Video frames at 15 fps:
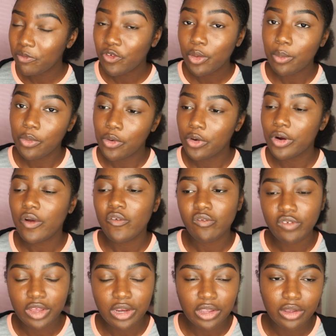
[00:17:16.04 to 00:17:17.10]
for more
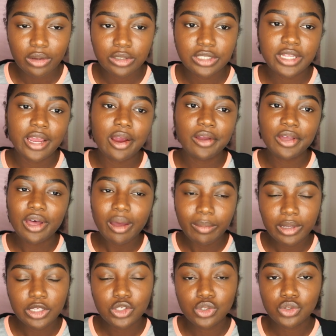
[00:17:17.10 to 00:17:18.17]
videos. They are
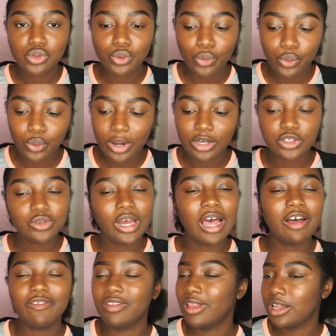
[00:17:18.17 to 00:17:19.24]
coming soon. I do
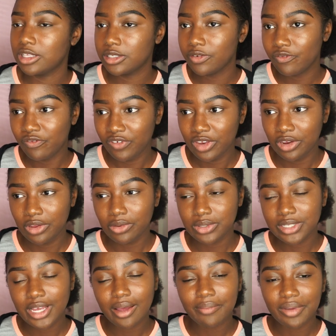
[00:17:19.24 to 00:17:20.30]
have lots of videos
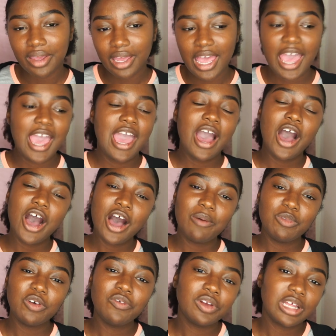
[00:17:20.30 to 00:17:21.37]
coming. Um,
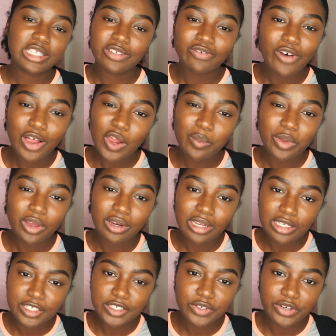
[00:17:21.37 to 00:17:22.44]
don't forget to follow me on
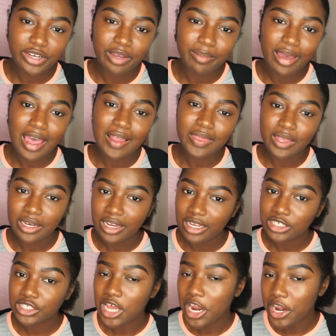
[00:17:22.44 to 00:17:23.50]
Instagram at The
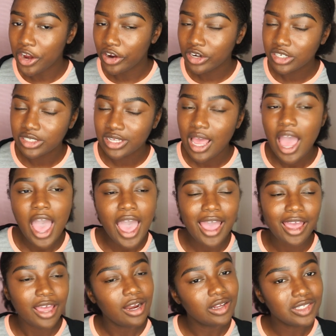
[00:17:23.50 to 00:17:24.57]
Next Nurse.
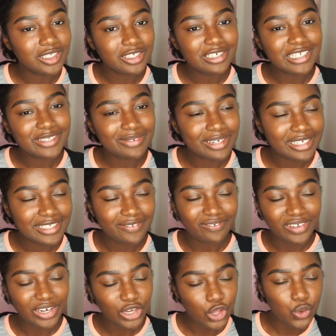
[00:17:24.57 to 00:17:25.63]
And I'll see you guys in my next
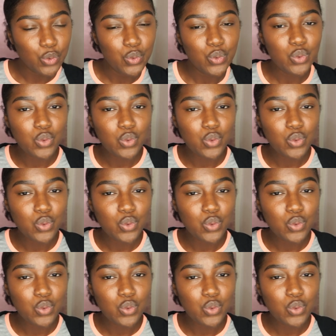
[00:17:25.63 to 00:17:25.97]
video.